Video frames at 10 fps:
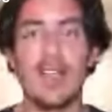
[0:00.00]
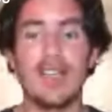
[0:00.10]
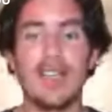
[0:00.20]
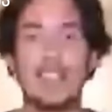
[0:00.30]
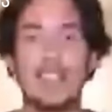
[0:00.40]

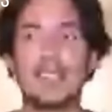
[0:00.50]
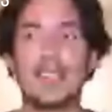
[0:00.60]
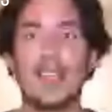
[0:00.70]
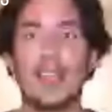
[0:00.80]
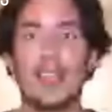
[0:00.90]
is
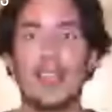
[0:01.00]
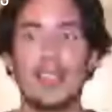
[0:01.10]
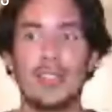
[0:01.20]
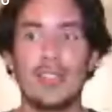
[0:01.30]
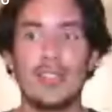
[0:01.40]

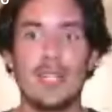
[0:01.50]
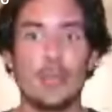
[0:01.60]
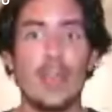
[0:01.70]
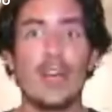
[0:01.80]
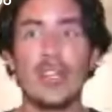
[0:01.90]
that we
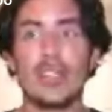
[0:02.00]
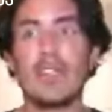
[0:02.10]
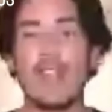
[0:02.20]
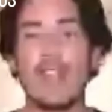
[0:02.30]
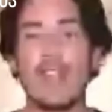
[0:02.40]
are not
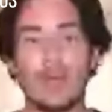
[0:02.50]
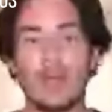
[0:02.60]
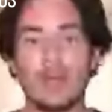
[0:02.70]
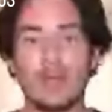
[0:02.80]
flexible